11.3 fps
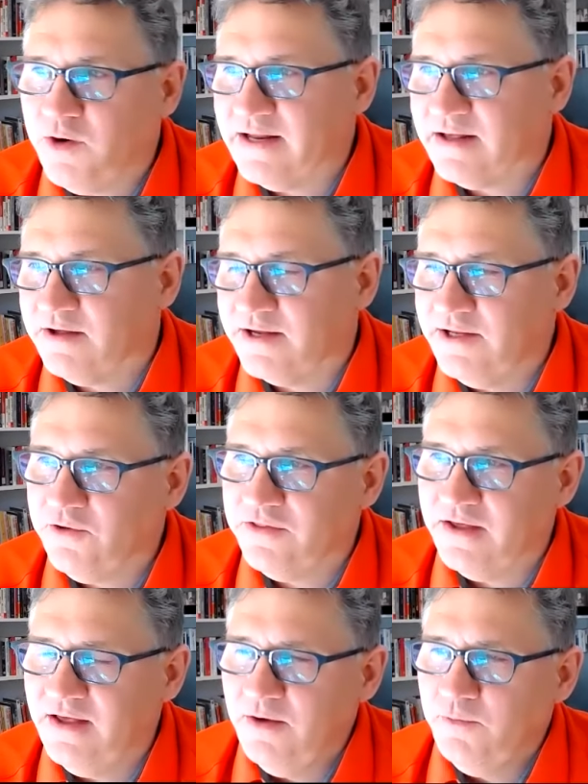excited. You know,
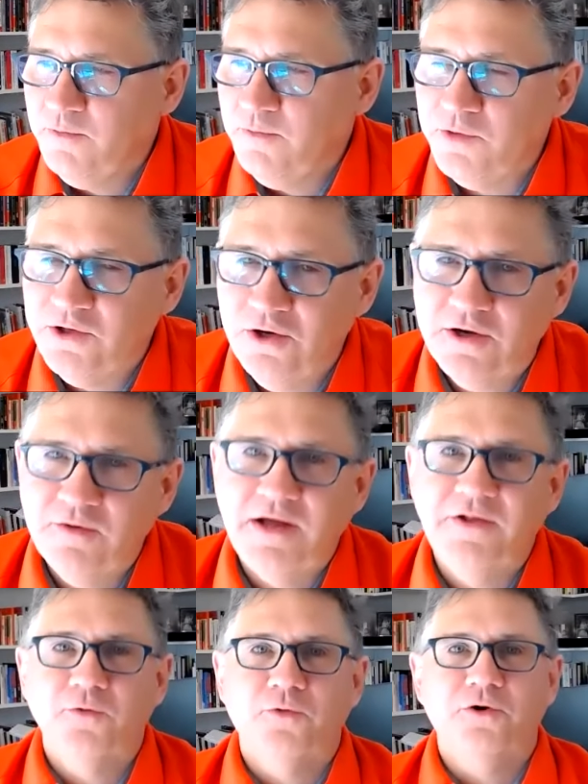when you look
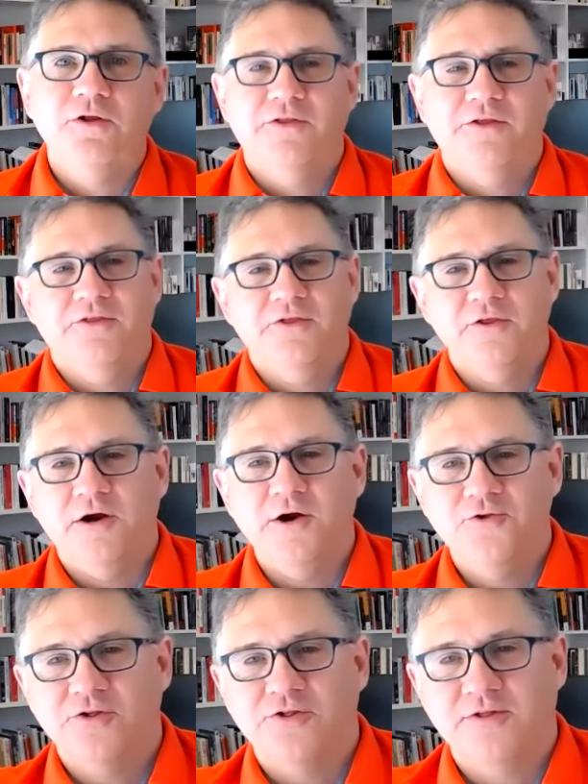around the world, the
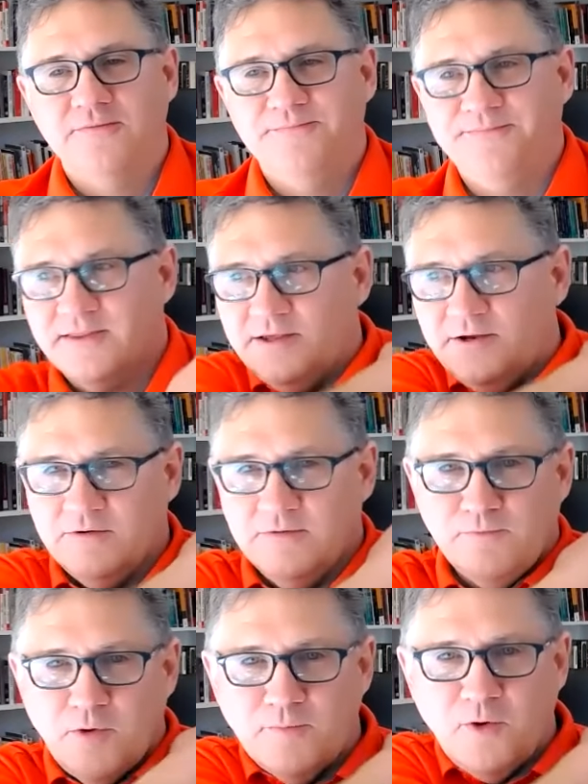largest, you know,
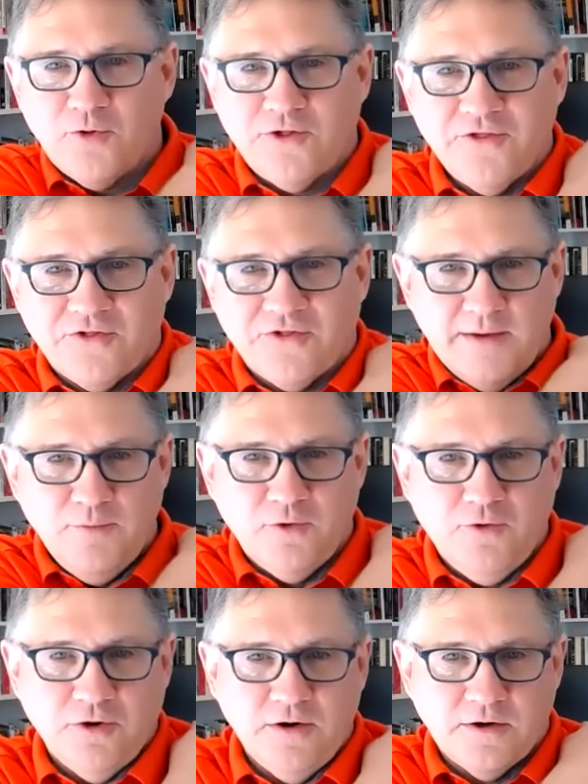most of the stable
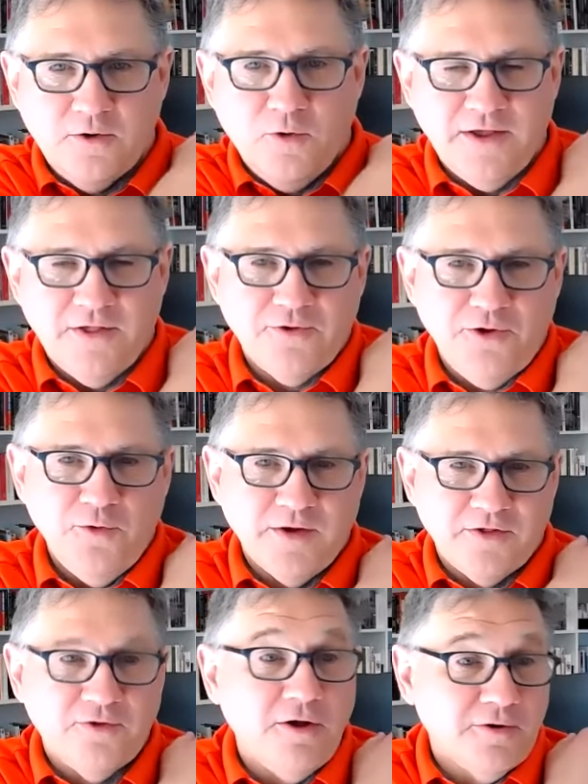coins are
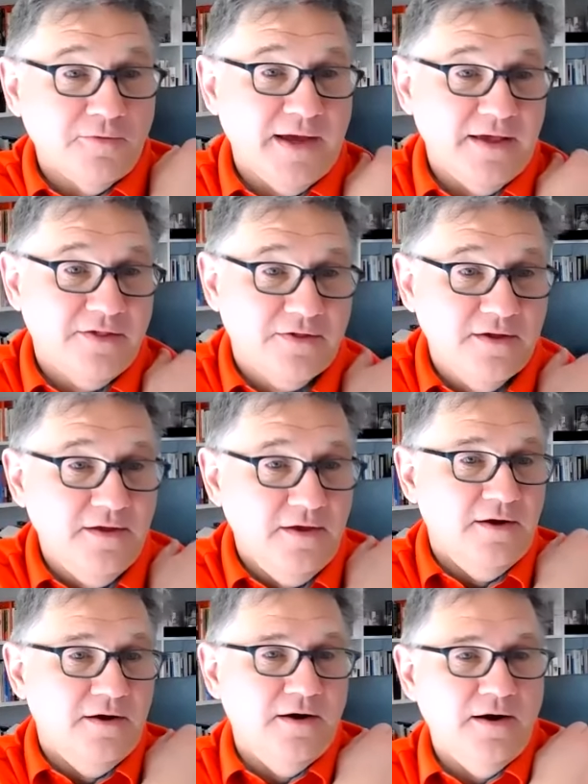US dollar based.
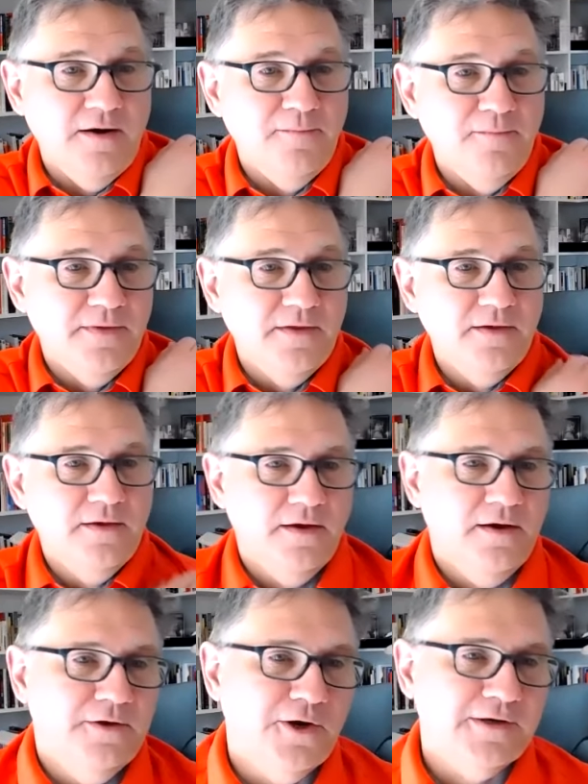
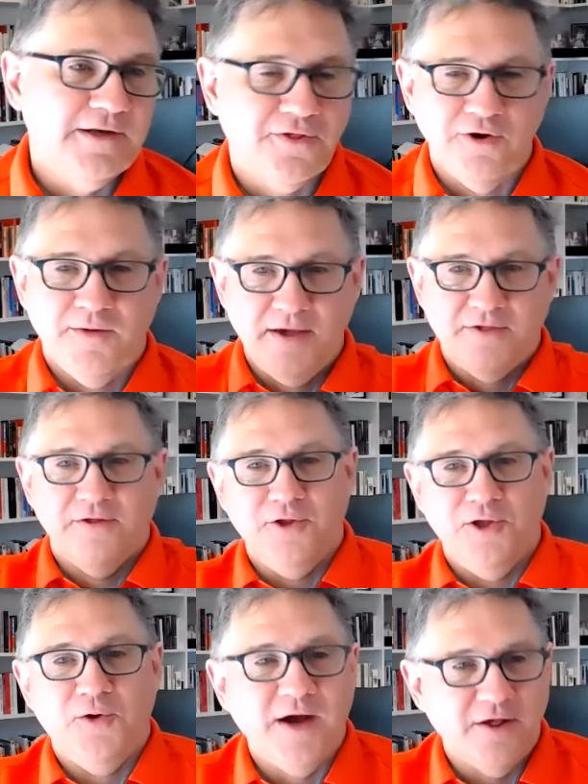Not necessarily based in the
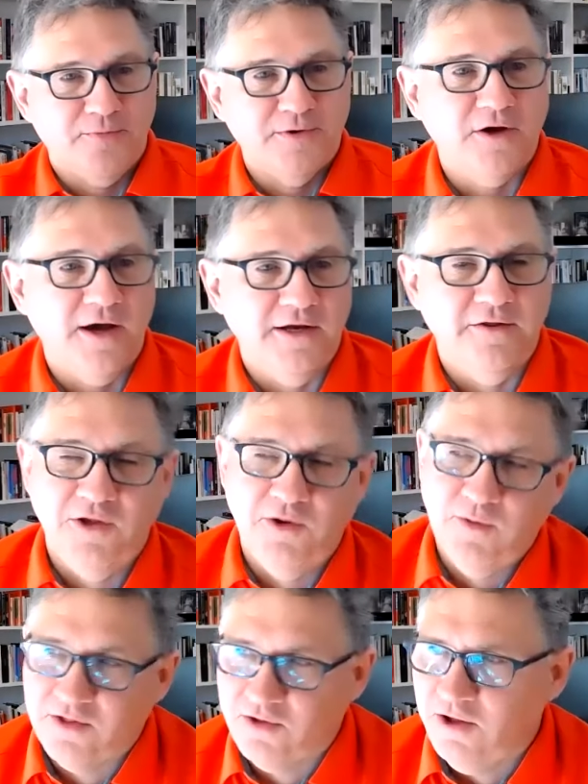US, but tied to the
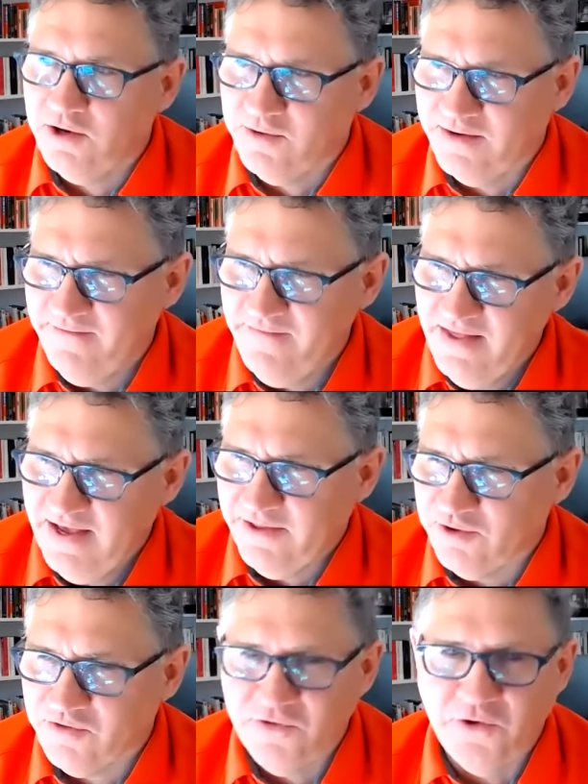US dollar. And
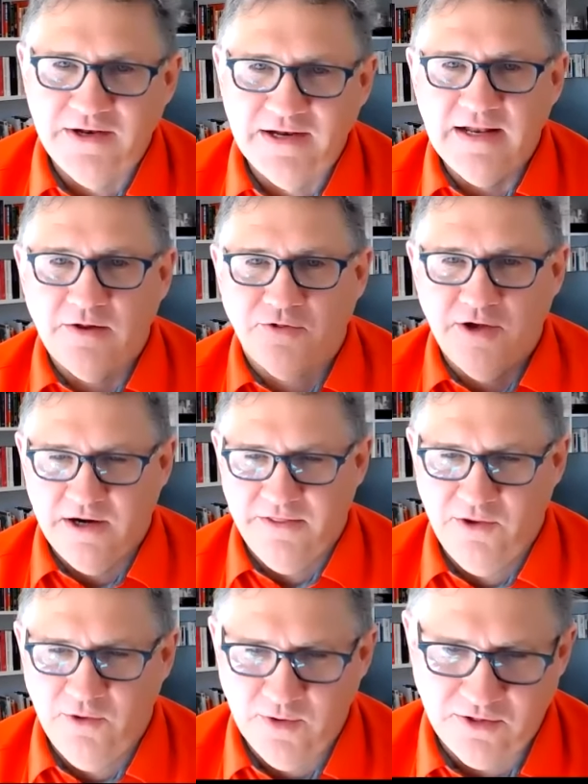there's very little outside of
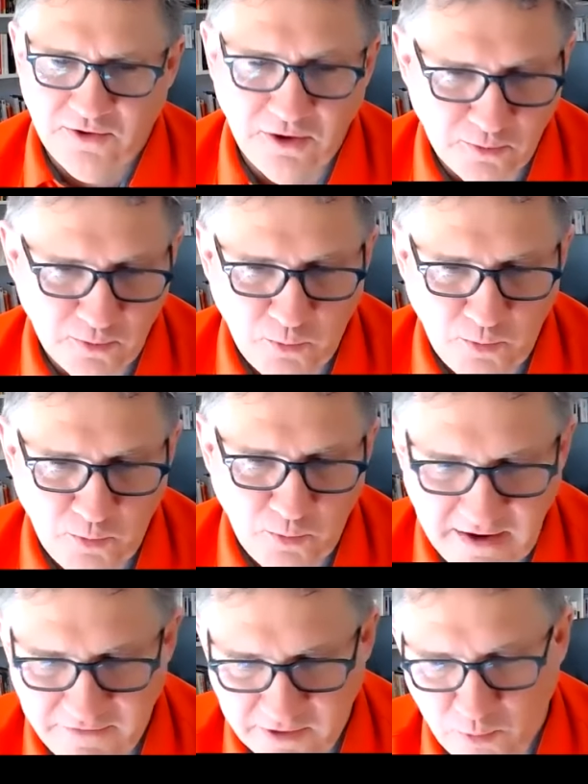the US dollar. We
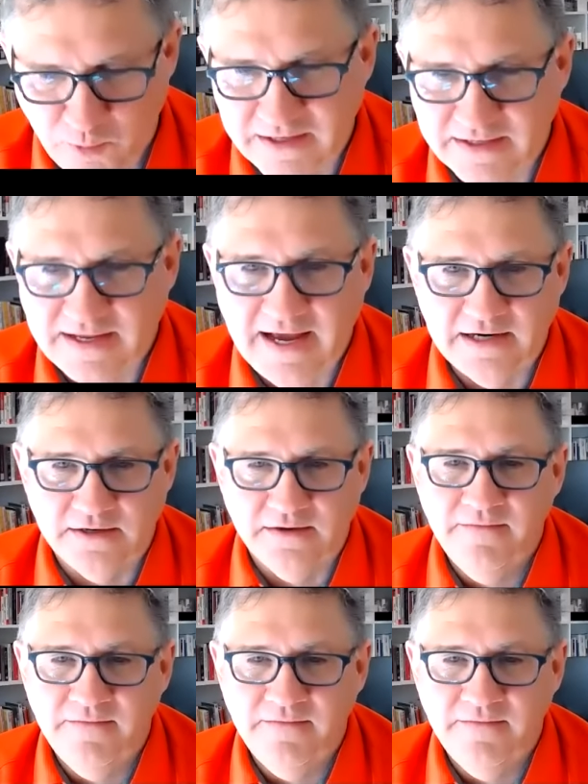have this one in Canada,